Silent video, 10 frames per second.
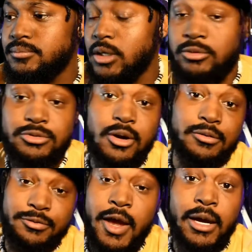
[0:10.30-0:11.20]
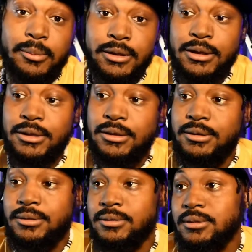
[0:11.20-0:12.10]
you know, start a family,
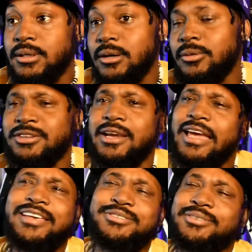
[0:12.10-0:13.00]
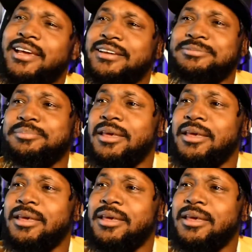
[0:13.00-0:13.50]
which I guess like